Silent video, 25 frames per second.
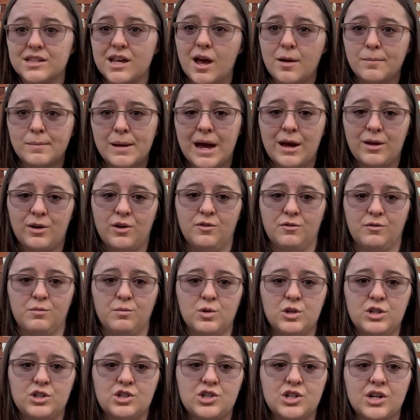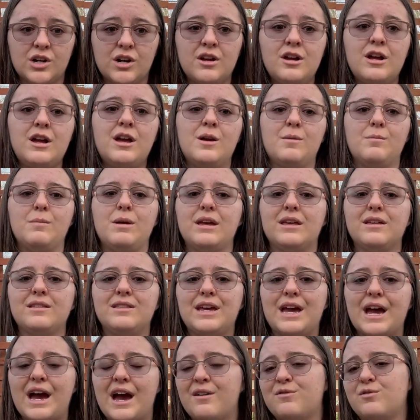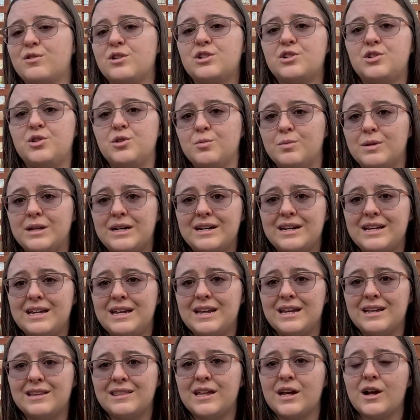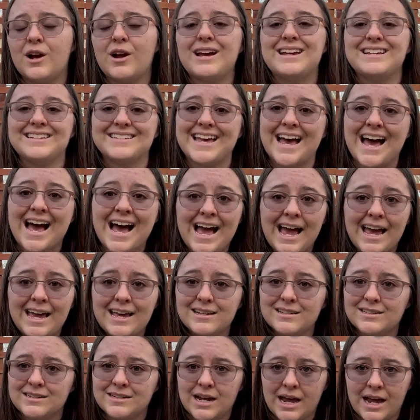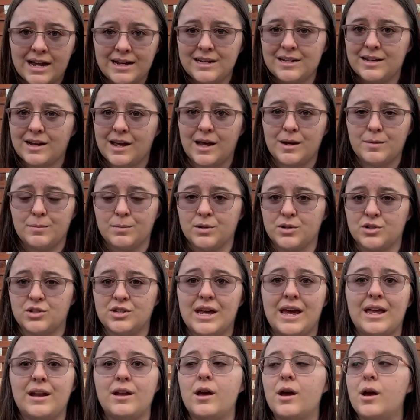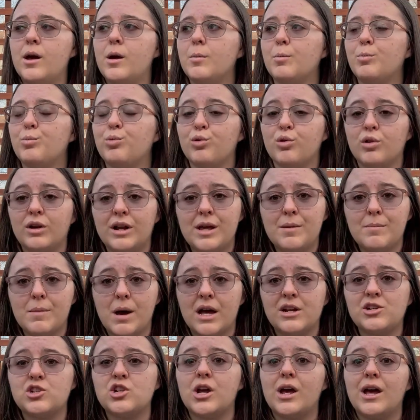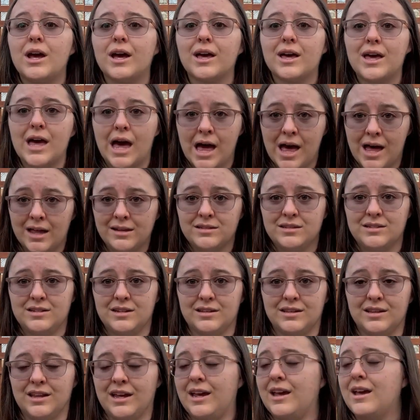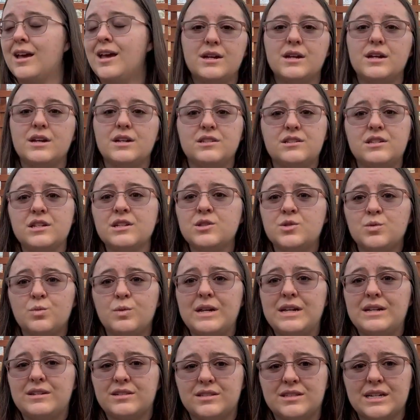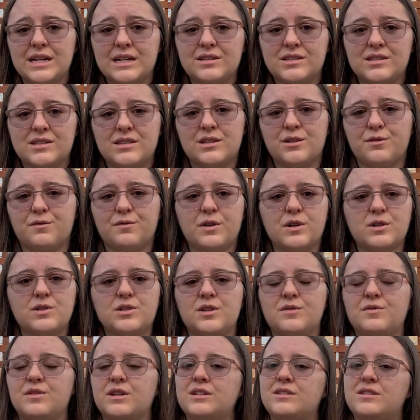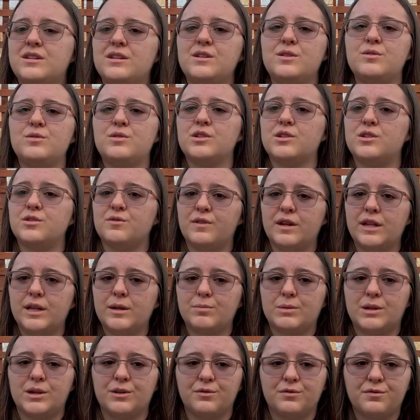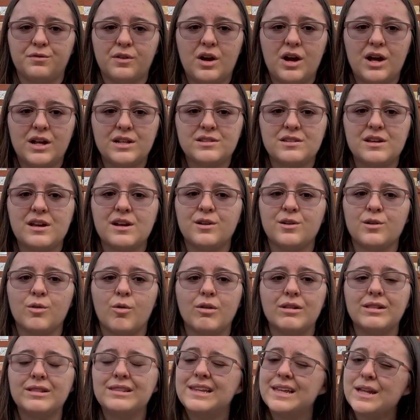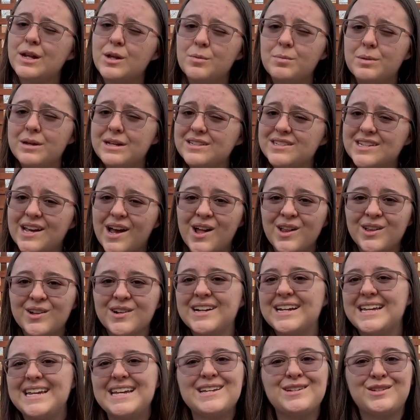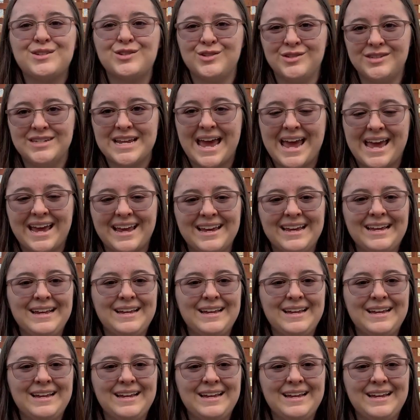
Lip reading: amount of moisture, making the average humidity in there as high as 99% pretty much constantly. Since week 6, the ferns have continued to develop their fronds and grow a little bit taller each day.